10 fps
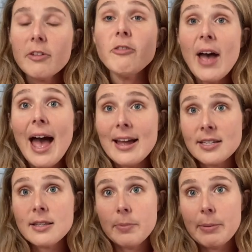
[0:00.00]
fair
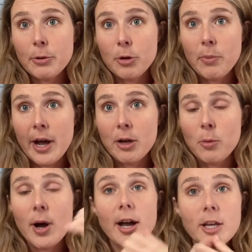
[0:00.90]
to the people who buy your
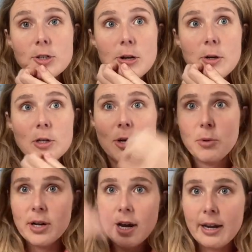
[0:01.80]
work. You don't
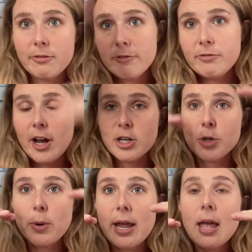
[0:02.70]
want to kind of
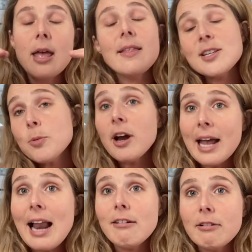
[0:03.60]
fluctuate. That's where a
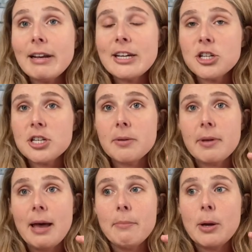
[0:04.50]
gallery relationship
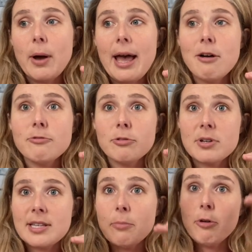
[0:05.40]
can be quite helpful,
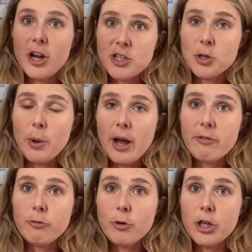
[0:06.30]
because they'll price your
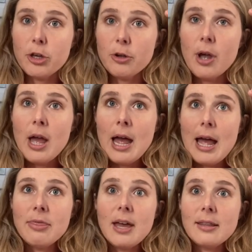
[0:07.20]
work for you
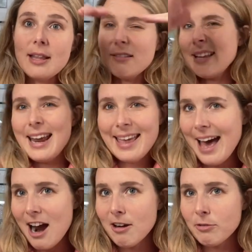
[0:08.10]
and then they'll take
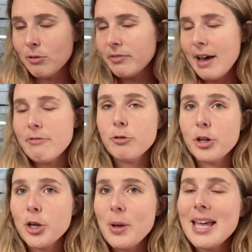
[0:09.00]
care of all of that for
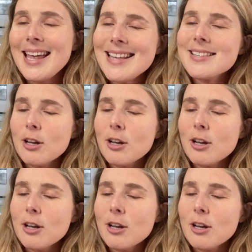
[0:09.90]
you. It is a